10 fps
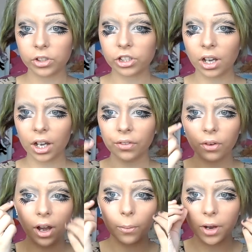But just kind
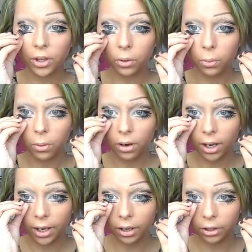of line where your
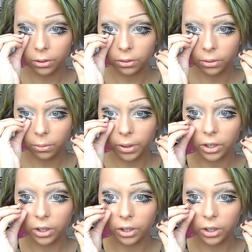waterline,